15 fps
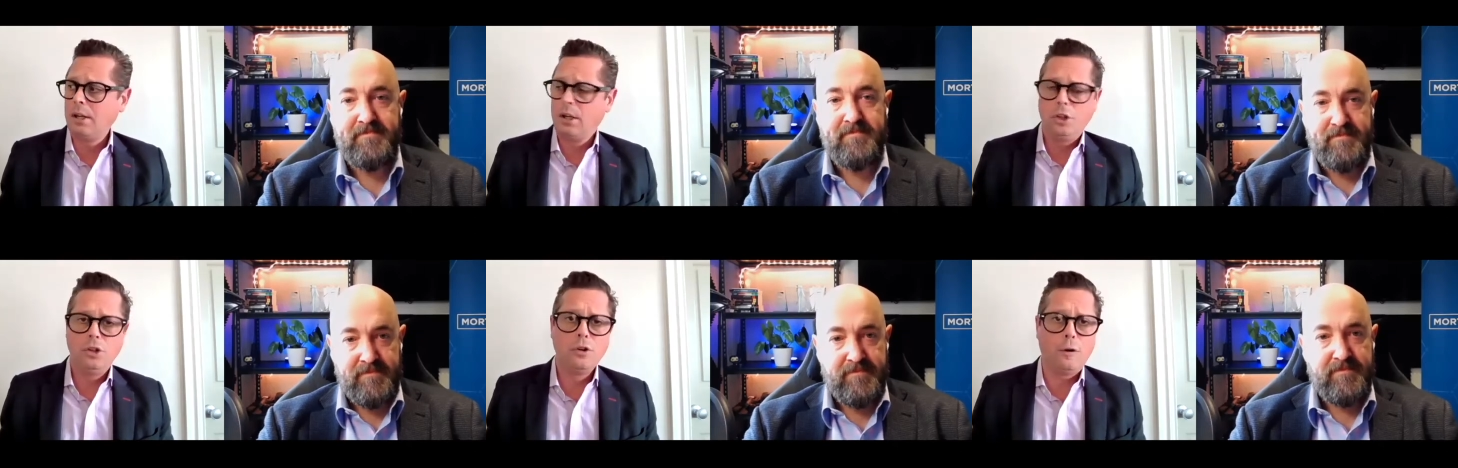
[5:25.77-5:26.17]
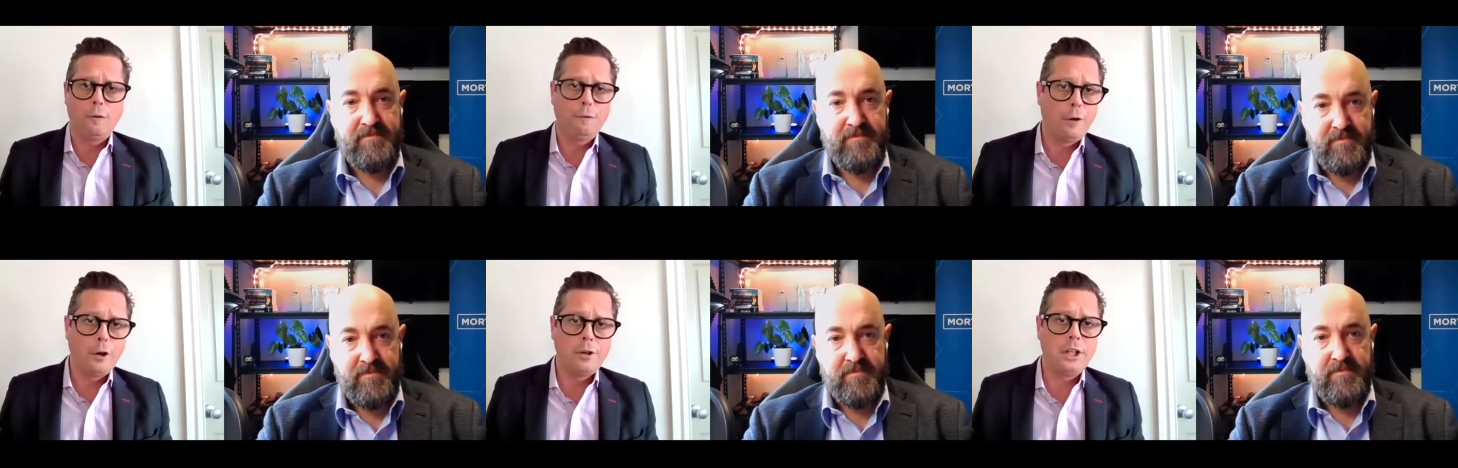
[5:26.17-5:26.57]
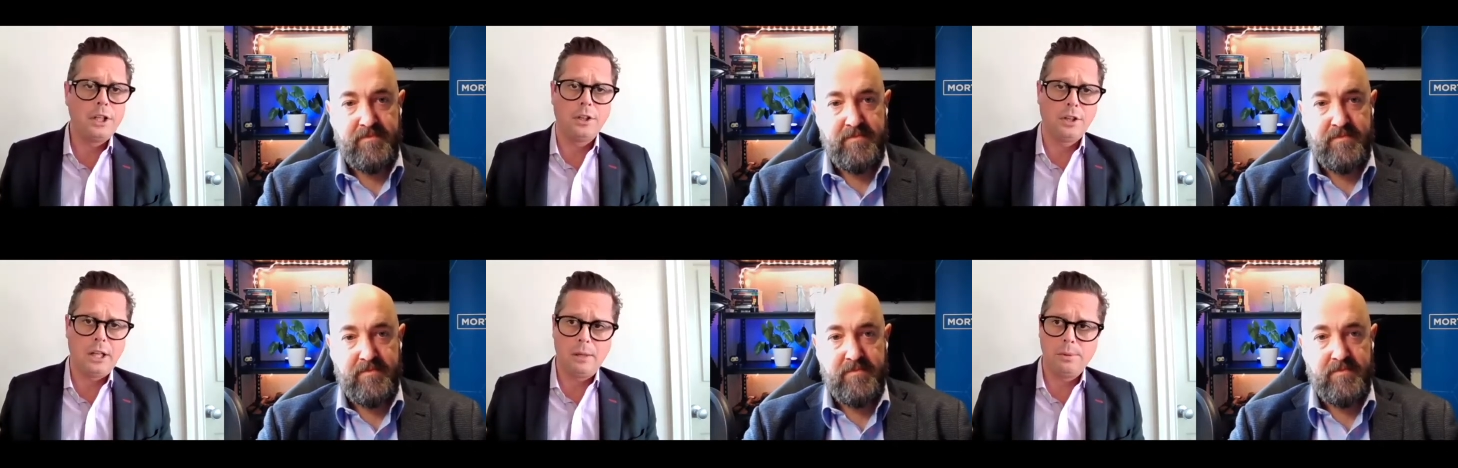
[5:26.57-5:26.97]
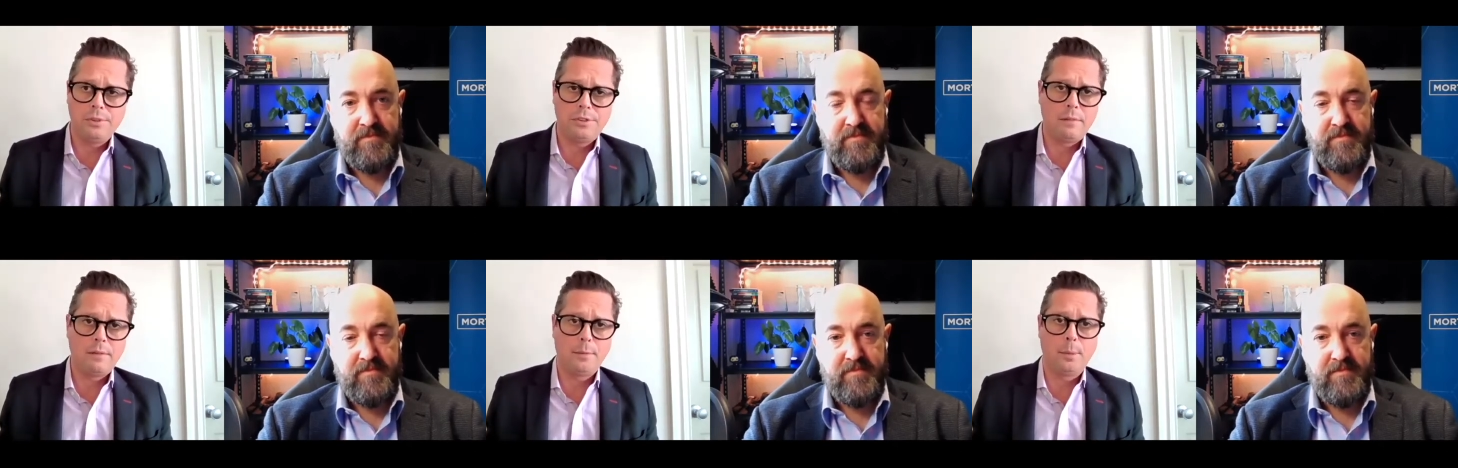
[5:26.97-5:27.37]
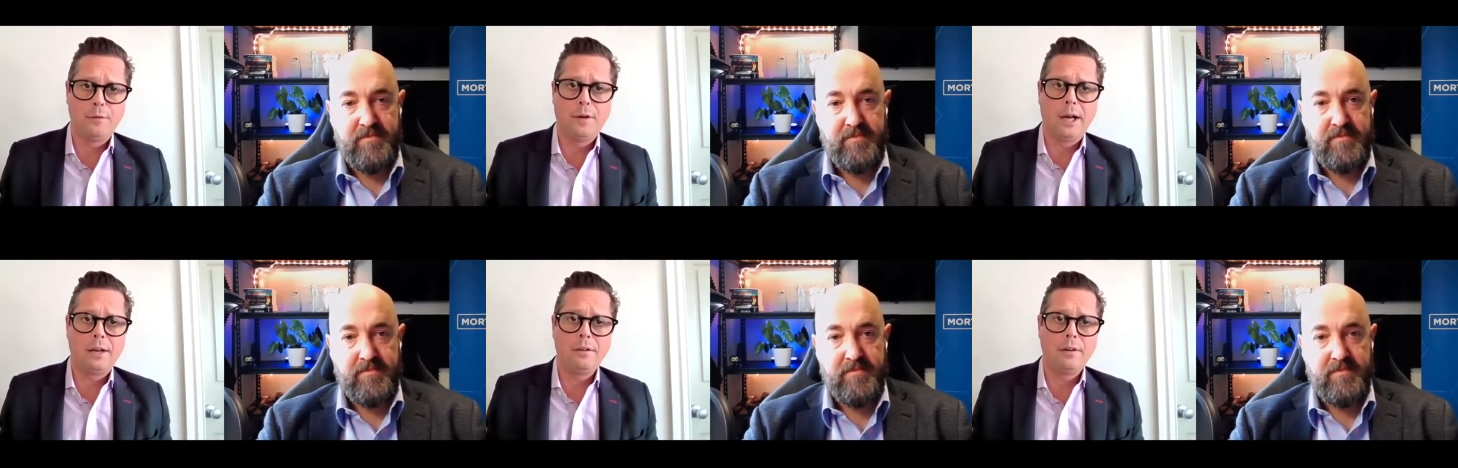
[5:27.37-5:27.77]
Speaker 1: You're not phoning your KiwiSaver
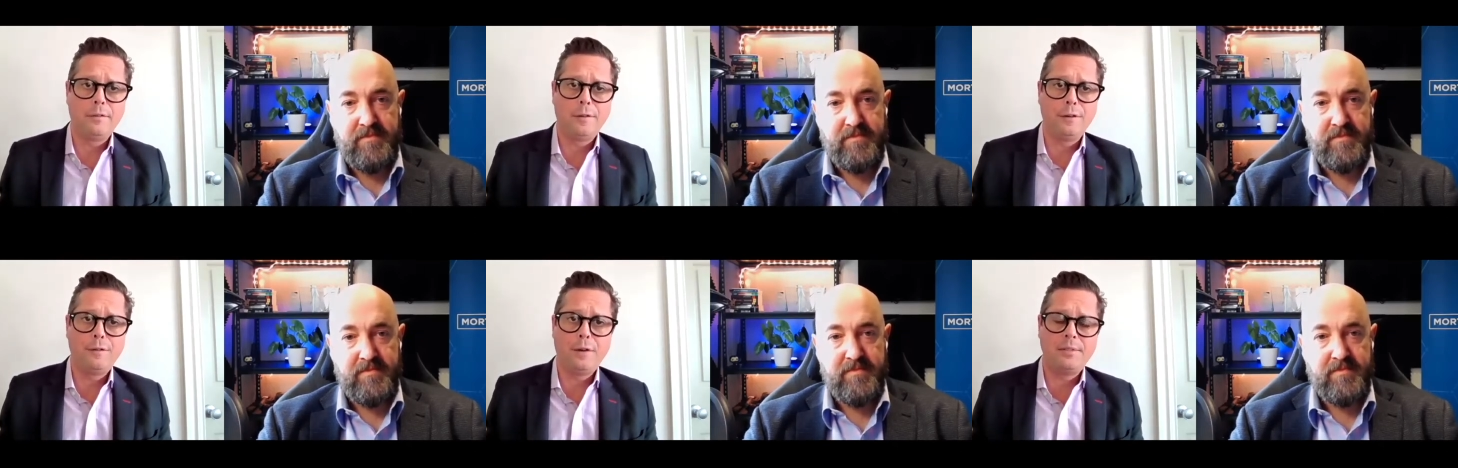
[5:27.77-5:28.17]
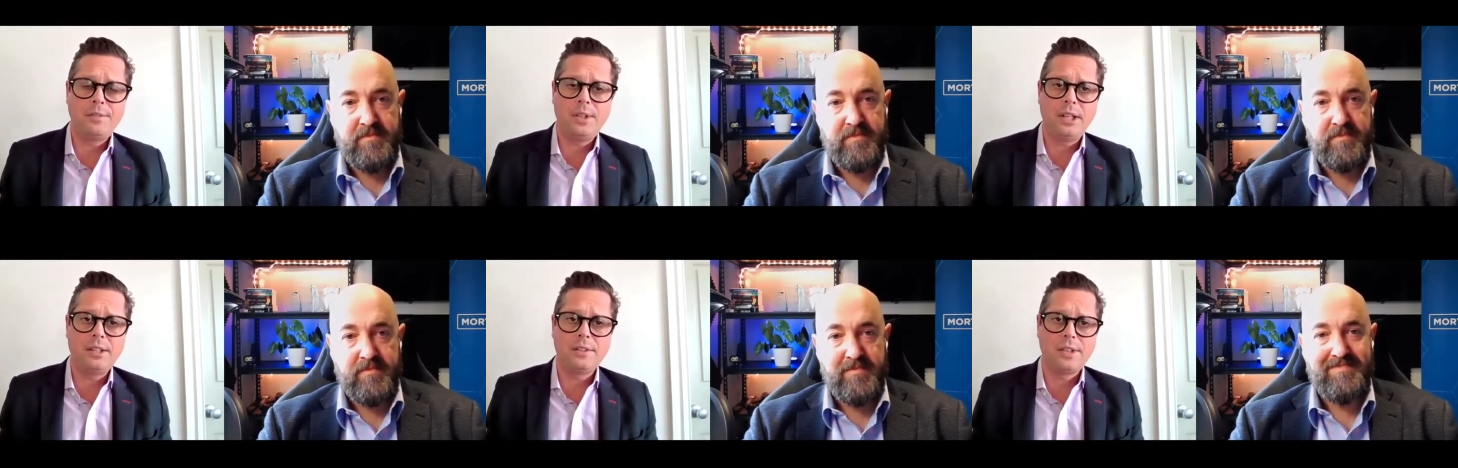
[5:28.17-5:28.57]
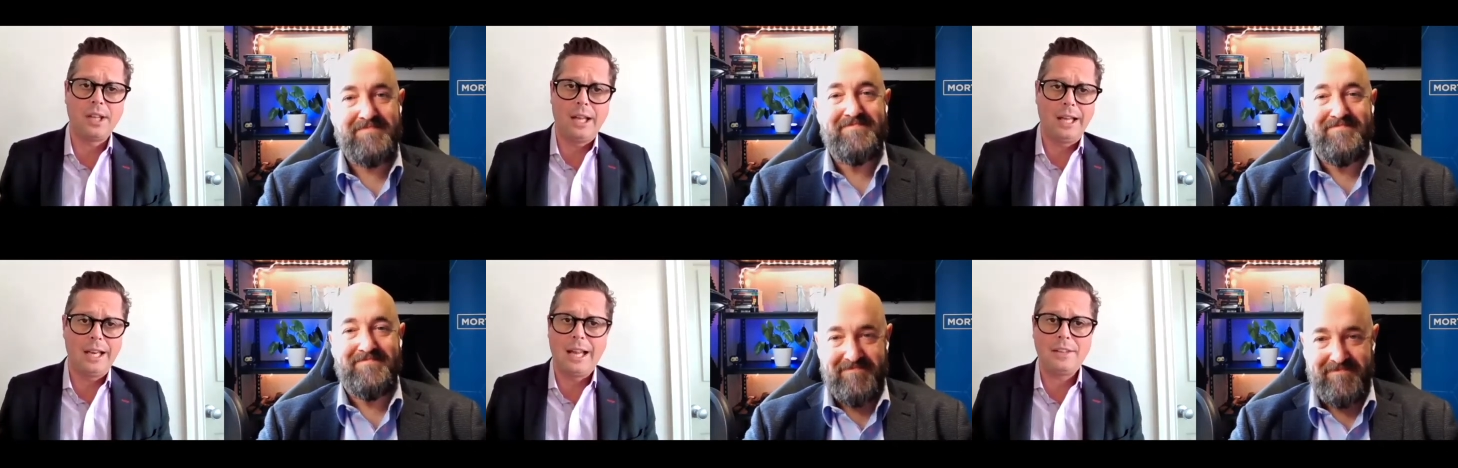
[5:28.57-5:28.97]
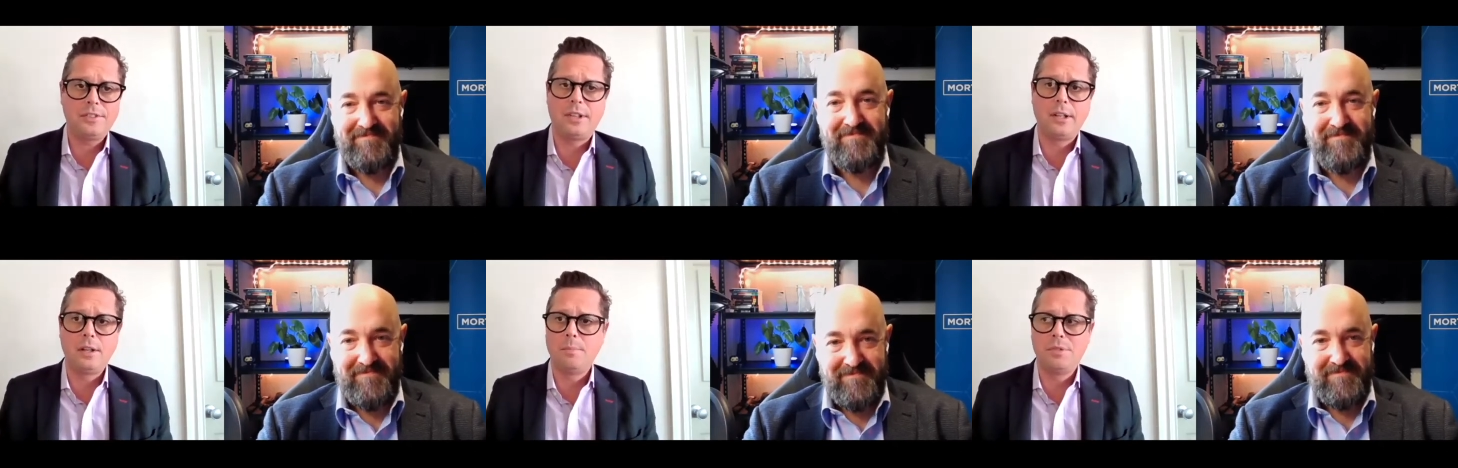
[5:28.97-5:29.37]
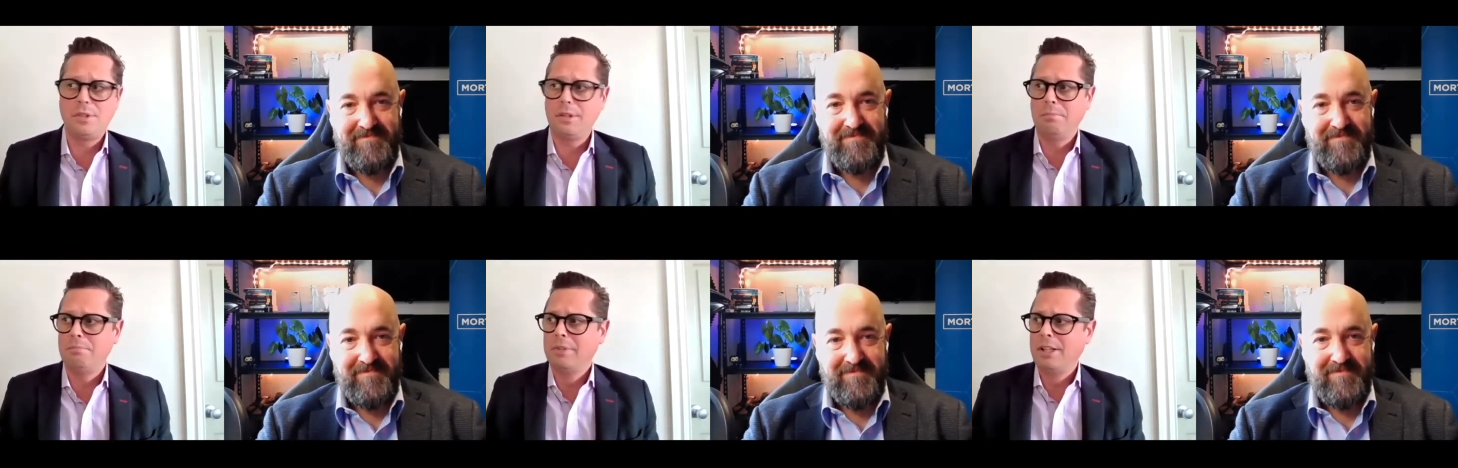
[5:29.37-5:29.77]
provider every five seconds and asking them
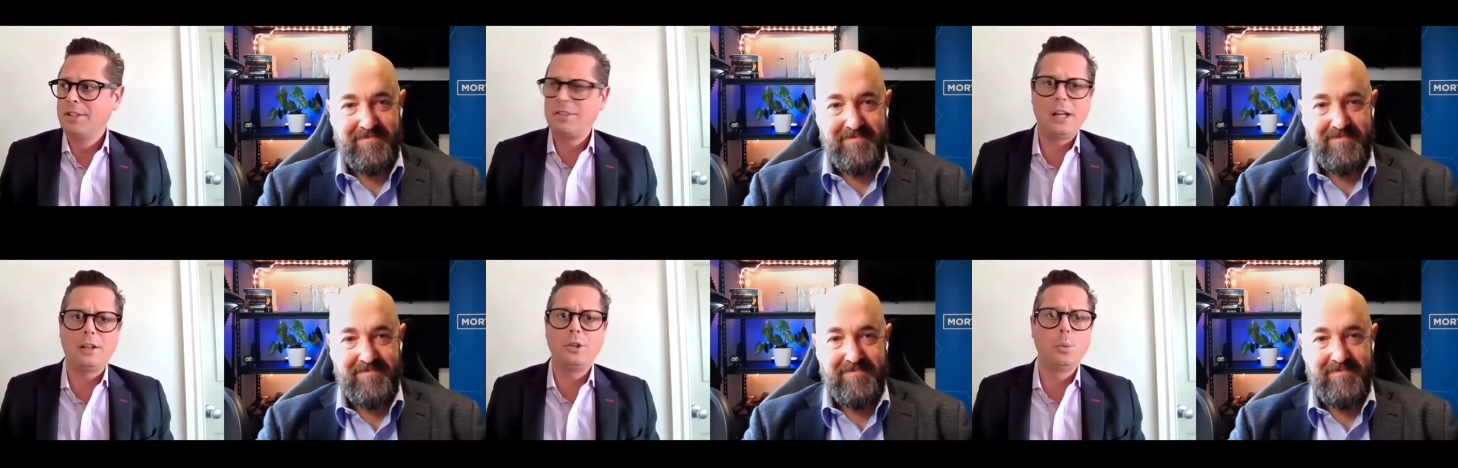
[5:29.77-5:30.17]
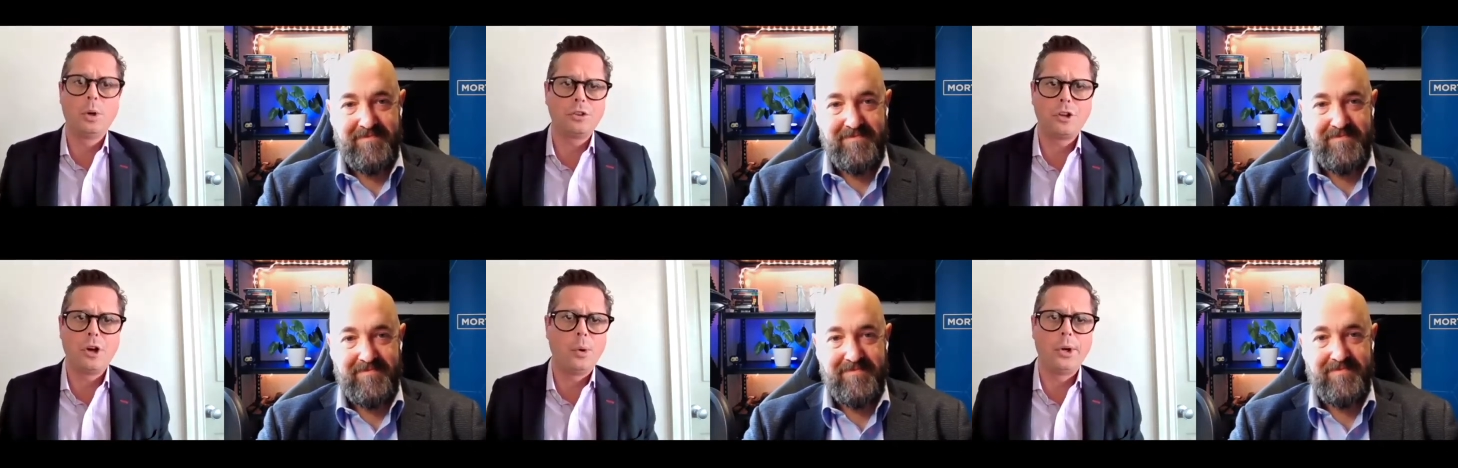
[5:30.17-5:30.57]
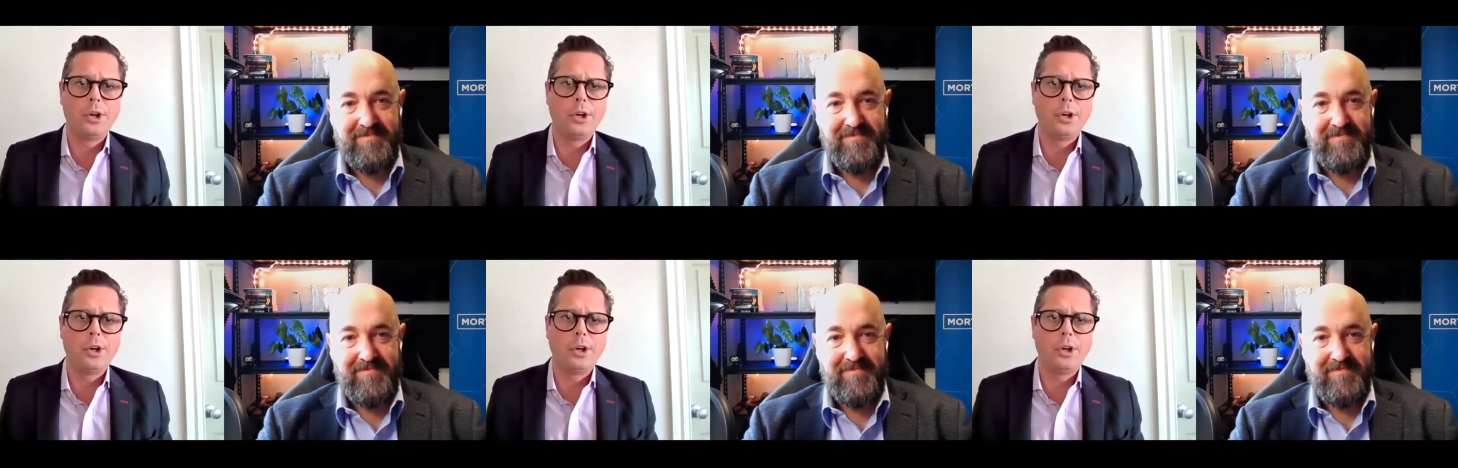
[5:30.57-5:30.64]
to tell you what's going